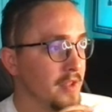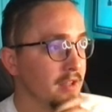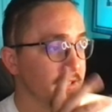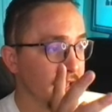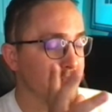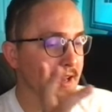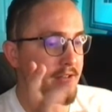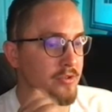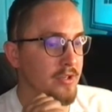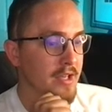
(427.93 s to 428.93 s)
take that
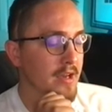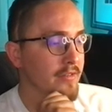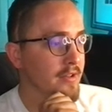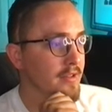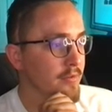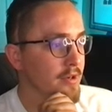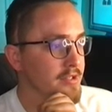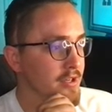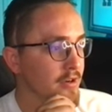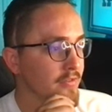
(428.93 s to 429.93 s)
into account that there was
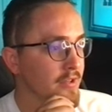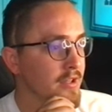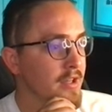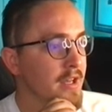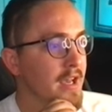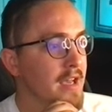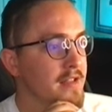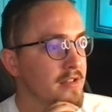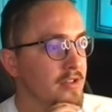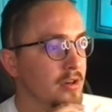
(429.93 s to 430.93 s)
COVID. And
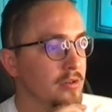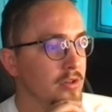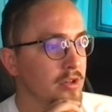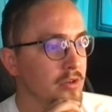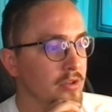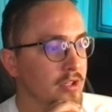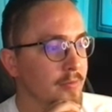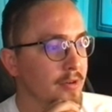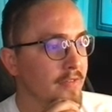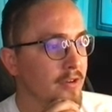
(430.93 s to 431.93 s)
then total
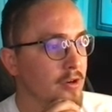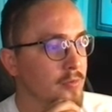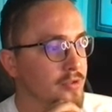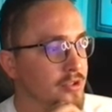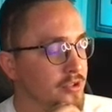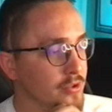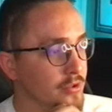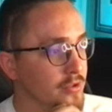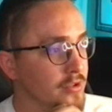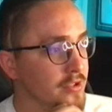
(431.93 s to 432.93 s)
number of homes
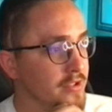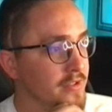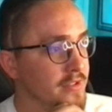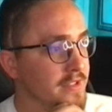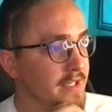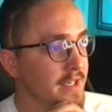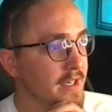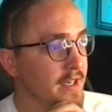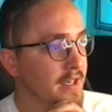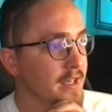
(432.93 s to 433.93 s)
sold. You see
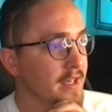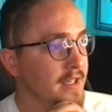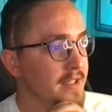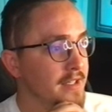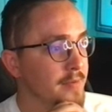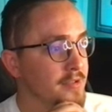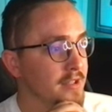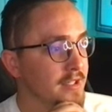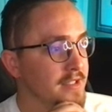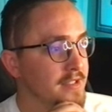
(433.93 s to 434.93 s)
it dips
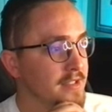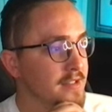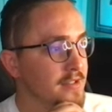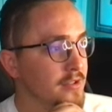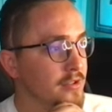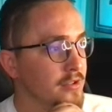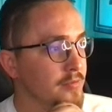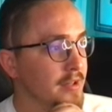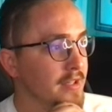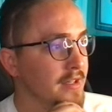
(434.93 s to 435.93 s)
listed, sold,
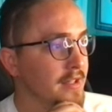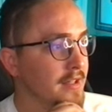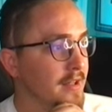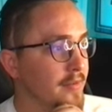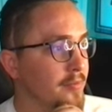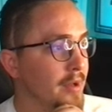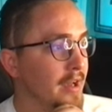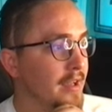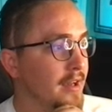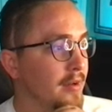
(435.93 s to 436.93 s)
but then it climbs
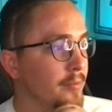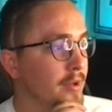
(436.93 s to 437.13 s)
back up.